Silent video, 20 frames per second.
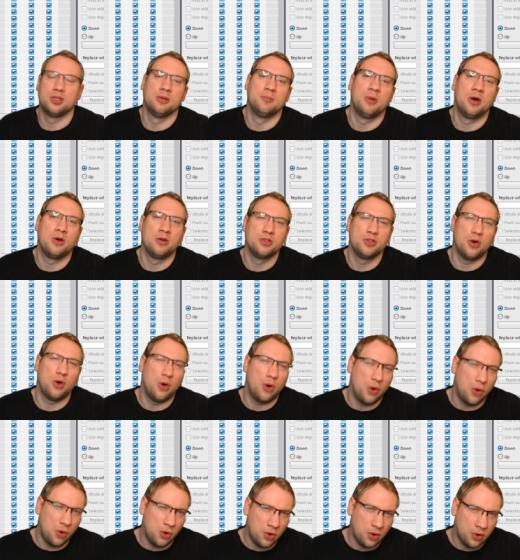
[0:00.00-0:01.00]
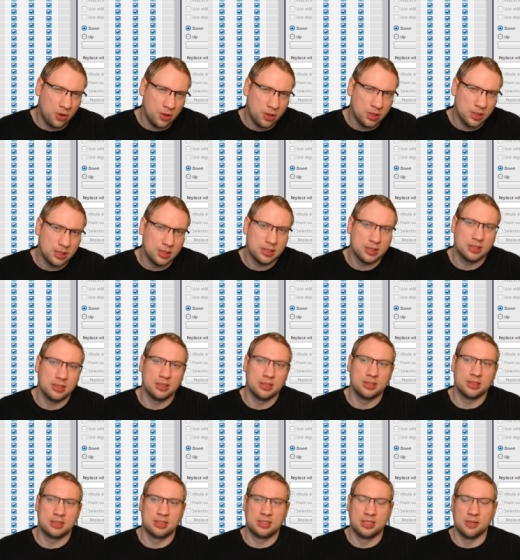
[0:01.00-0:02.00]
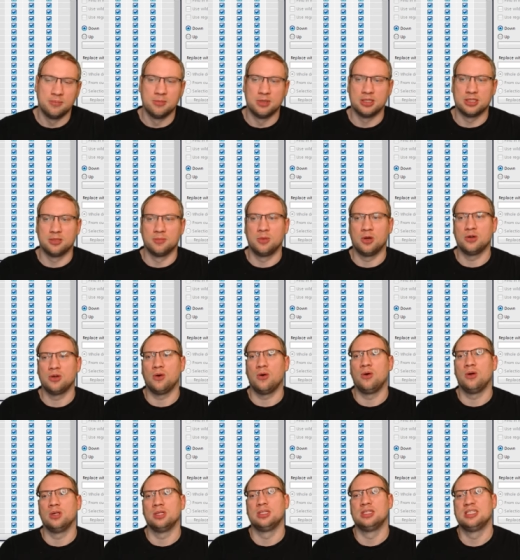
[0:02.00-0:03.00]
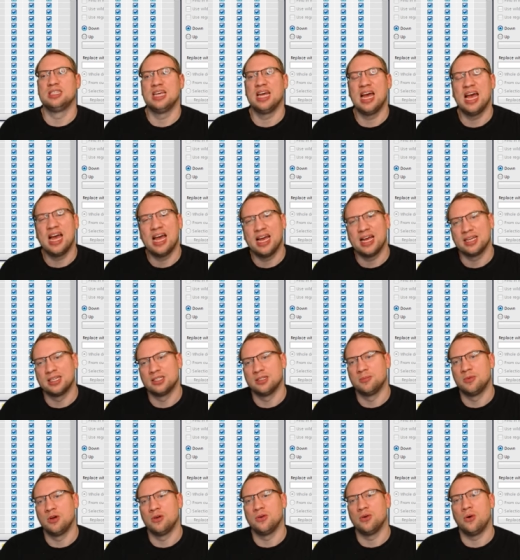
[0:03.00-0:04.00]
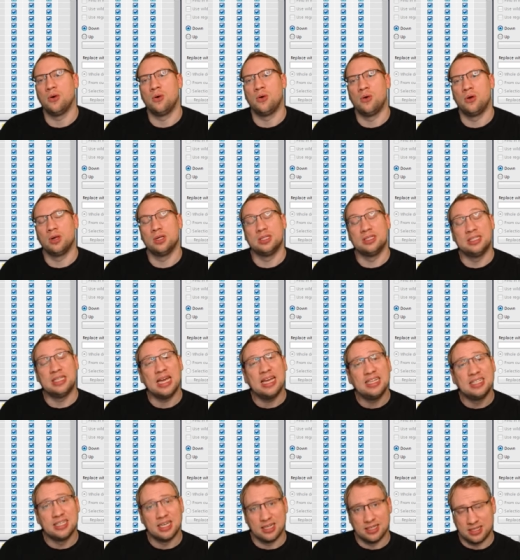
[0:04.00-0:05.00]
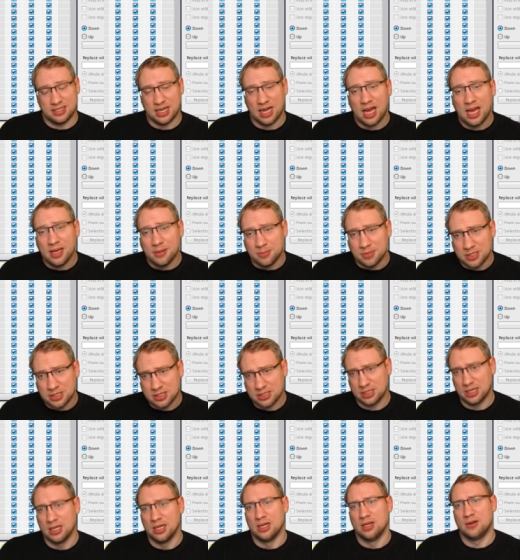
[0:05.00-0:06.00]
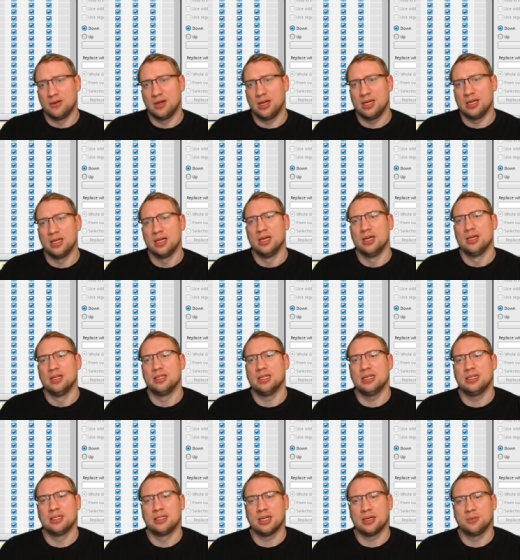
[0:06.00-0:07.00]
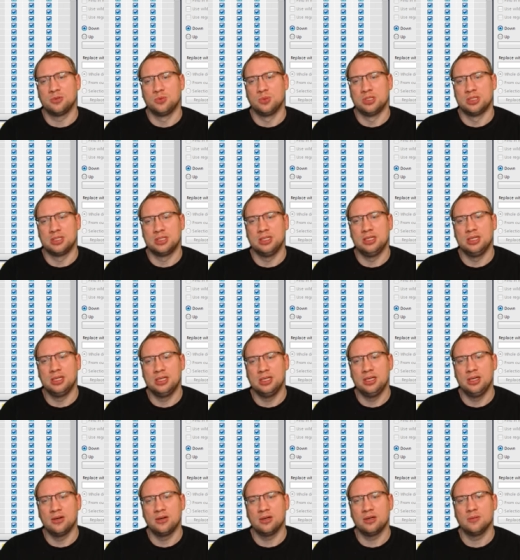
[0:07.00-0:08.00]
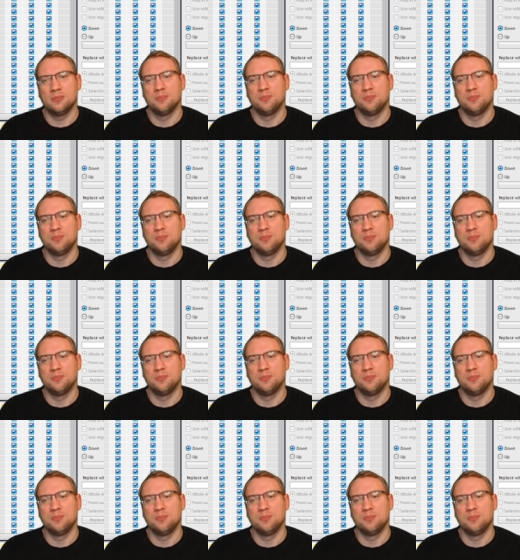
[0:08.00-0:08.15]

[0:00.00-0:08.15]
about all symbols, about all tags, about all data types, right? Data types we see here.